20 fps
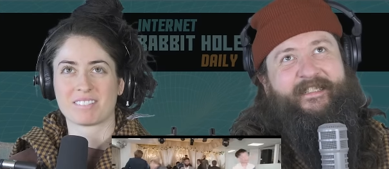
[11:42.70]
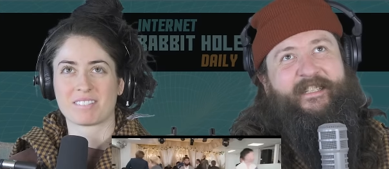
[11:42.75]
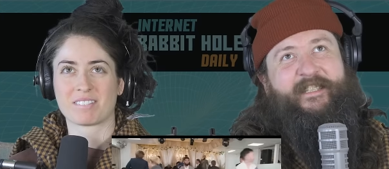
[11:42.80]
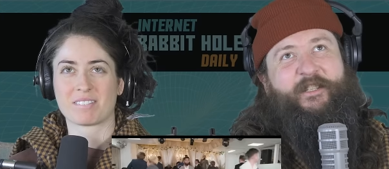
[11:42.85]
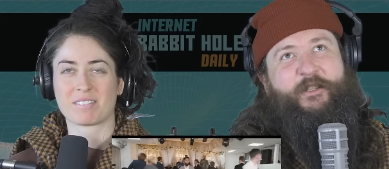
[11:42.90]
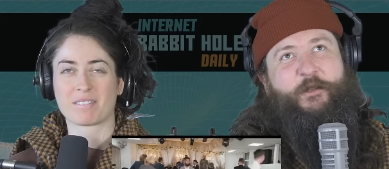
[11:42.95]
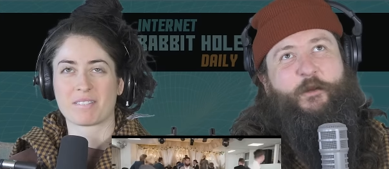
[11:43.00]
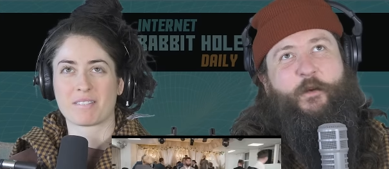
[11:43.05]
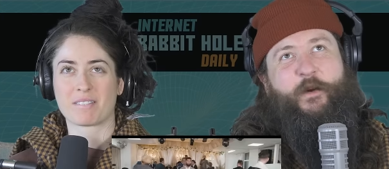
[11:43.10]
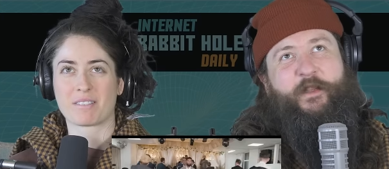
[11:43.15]
Speaker 1: like
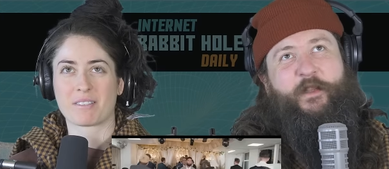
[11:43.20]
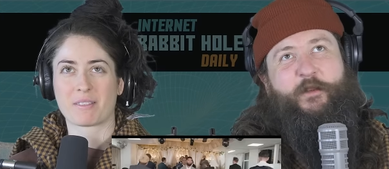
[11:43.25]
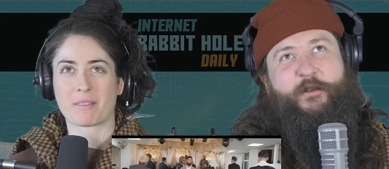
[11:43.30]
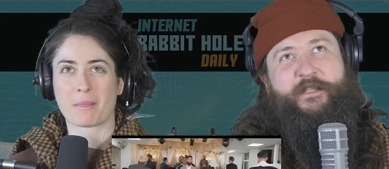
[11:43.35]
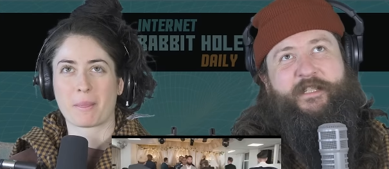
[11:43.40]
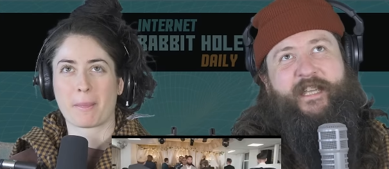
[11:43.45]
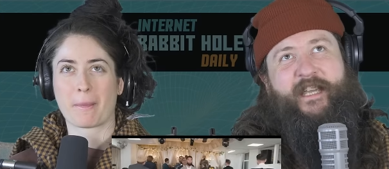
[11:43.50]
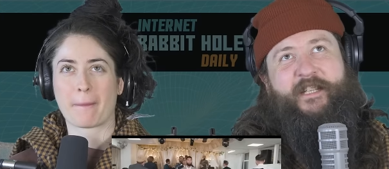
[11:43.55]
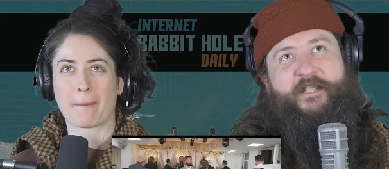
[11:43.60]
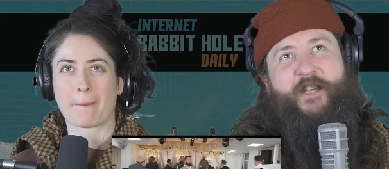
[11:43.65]
they're doing one of those
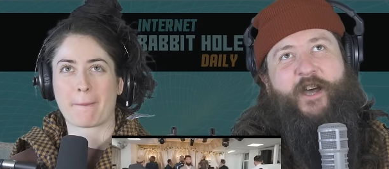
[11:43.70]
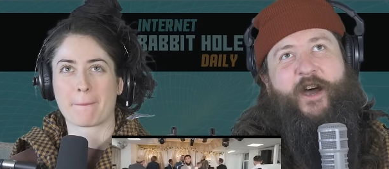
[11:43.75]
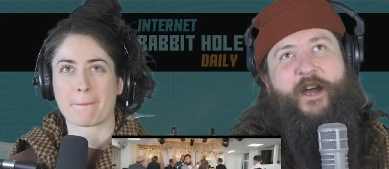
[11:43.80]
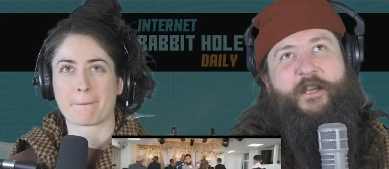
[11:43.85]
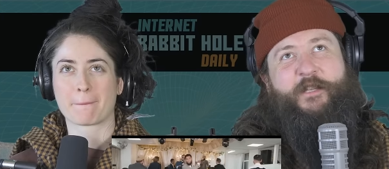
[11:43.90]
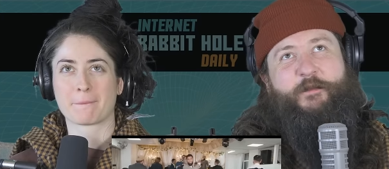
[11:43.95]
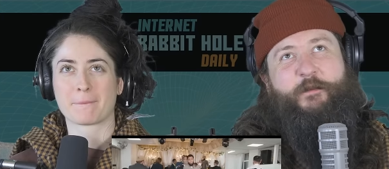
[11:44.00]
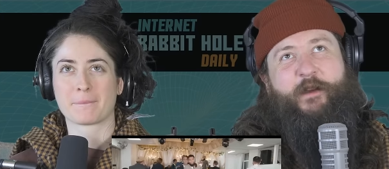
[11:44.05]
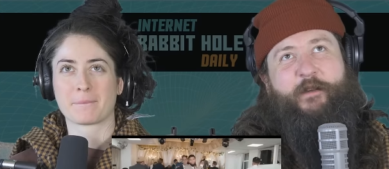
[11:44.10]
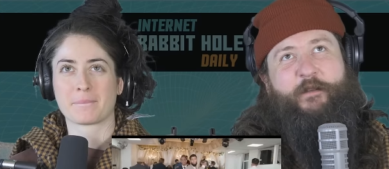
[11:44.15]

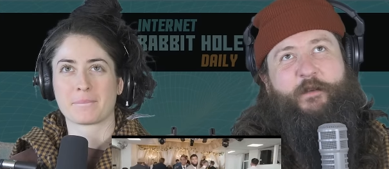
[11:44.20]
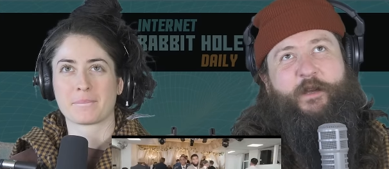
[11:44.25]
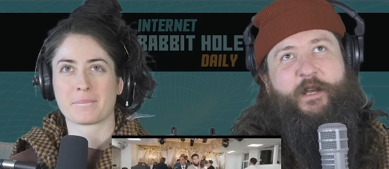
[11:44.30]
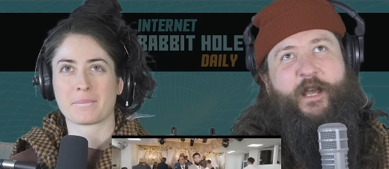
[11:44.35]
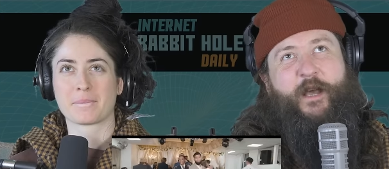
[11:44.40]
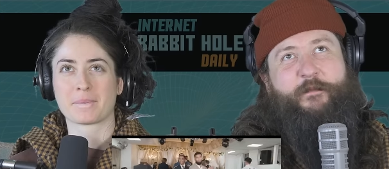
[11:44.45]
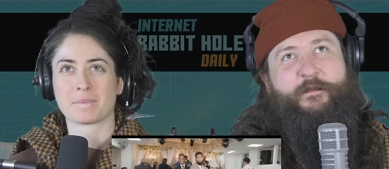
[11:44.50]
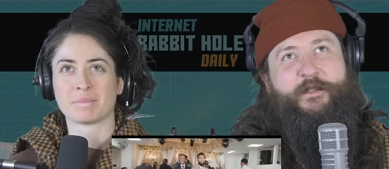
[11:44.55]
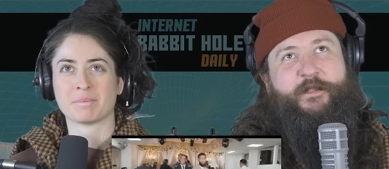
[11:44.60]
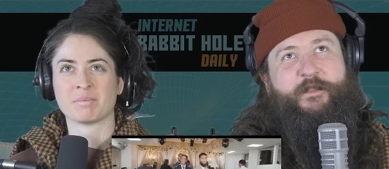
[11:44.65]
TikToks where everyone
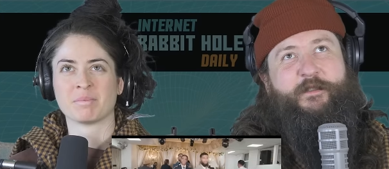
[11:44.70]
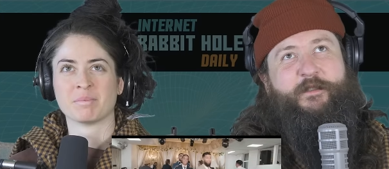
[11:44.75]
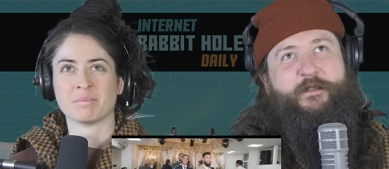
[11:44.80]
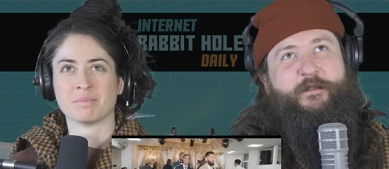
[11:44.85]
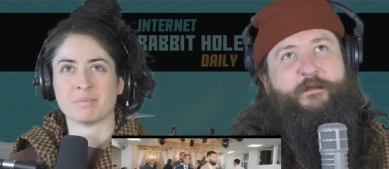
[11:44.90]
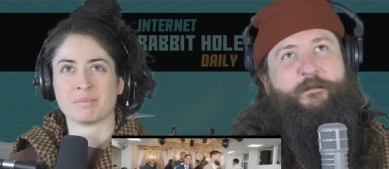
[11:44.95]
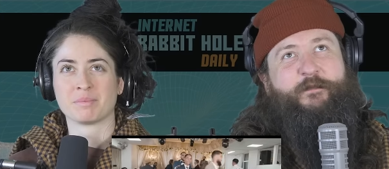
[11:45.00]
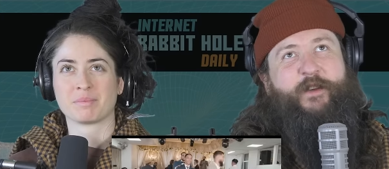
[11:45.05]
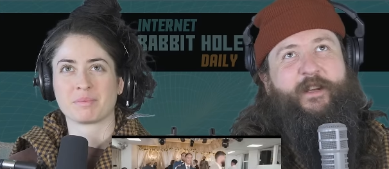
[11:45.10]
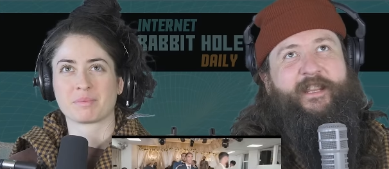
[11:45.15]
comes in
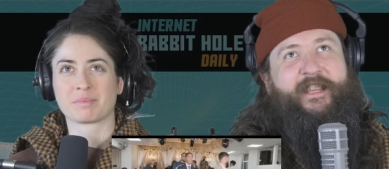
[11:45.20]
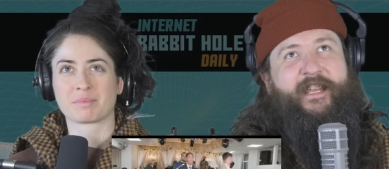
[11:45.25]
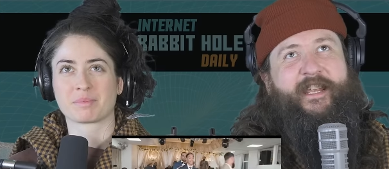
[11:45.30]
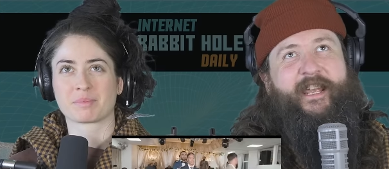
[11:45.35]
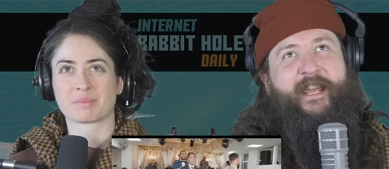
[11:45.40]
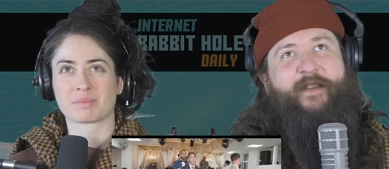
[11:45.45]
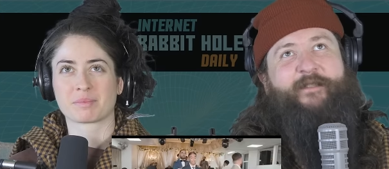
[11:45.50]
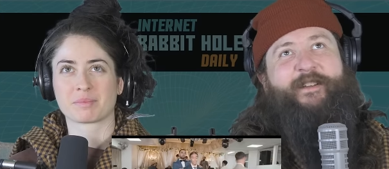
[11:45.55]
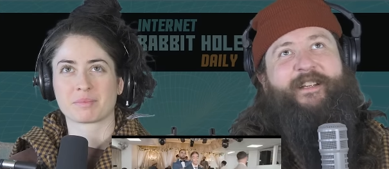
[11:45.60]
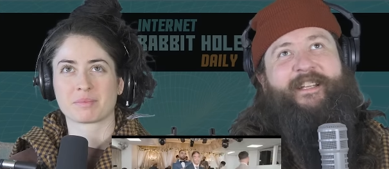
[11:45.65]
front of the
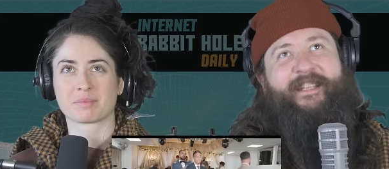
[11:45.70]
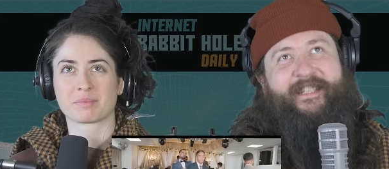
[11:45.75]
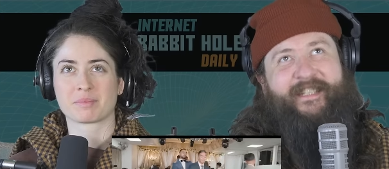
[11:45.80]
camera.